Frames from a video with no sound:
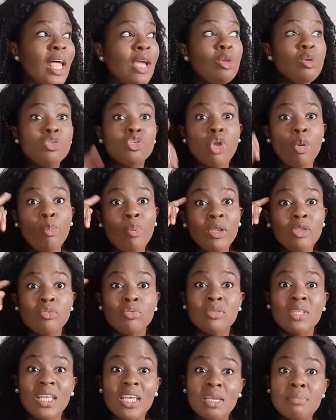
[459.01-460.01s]
Use your brain to
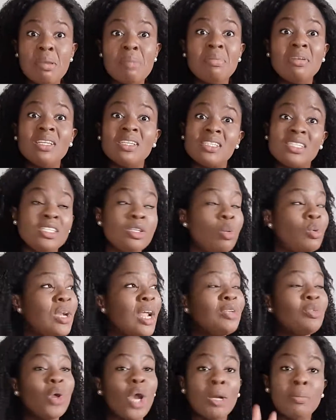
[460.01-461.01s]
think. Maybe this is the
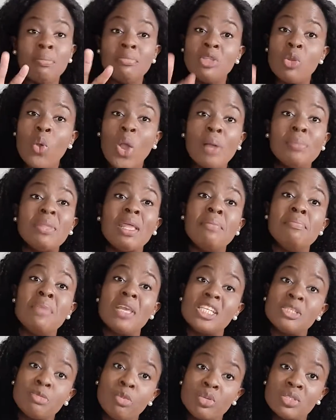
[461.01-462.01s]
owner. They'll come there and be
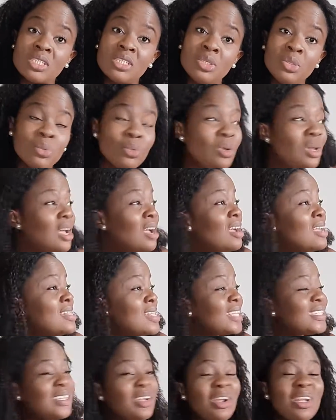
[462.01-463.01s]
exposing you.
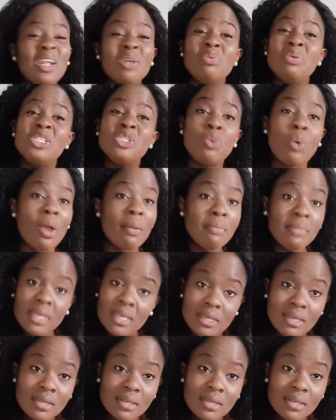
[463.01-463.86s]
That's another reason why me.